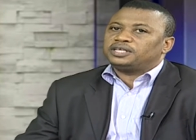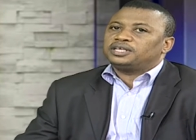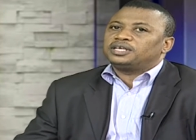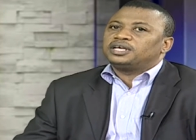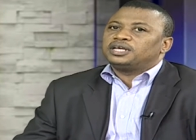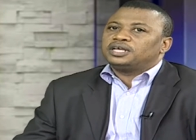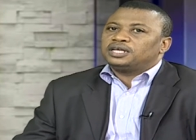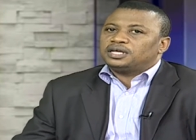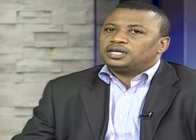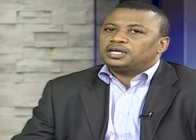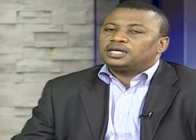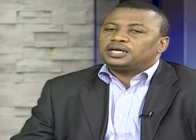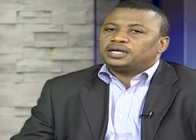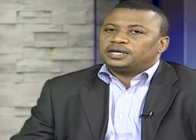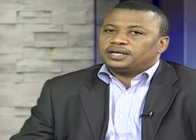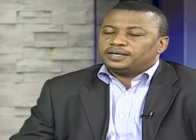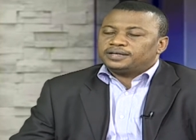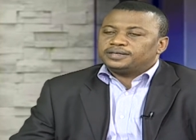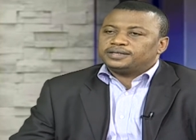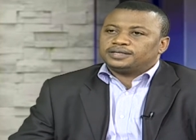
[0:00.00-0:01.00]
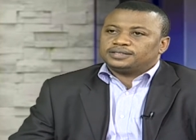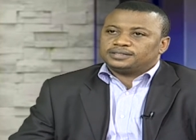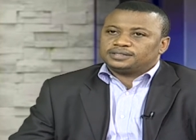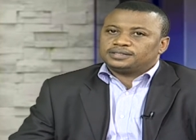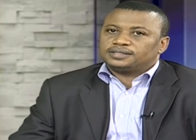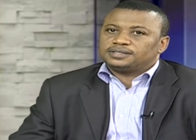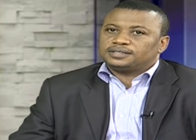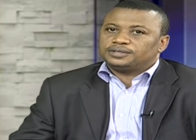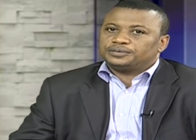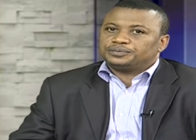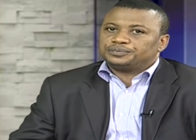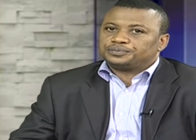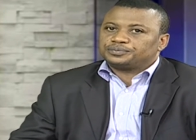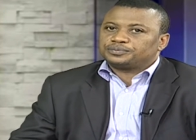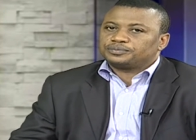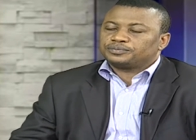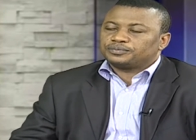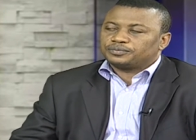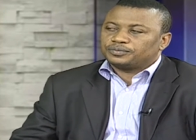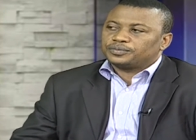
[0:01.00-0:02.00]
Talking about yes.
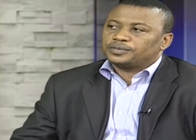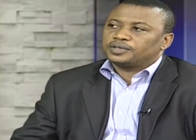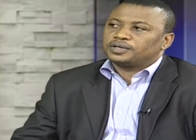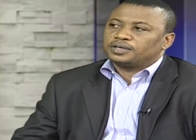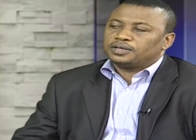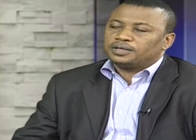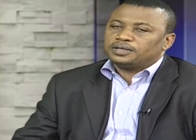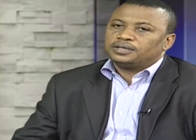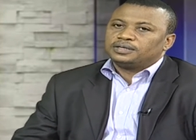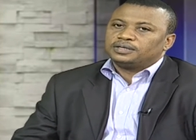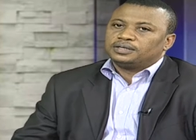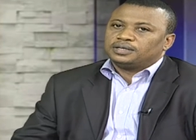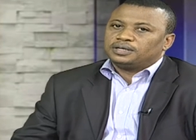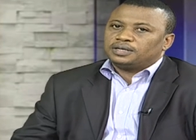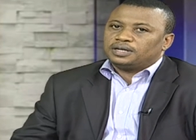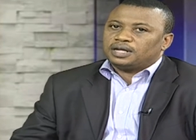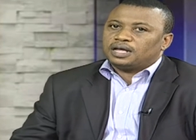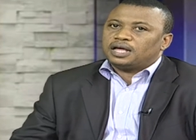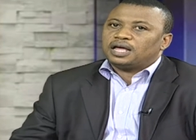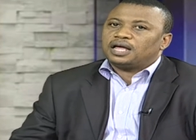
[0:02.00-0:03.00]
interdependency, interrelationship, or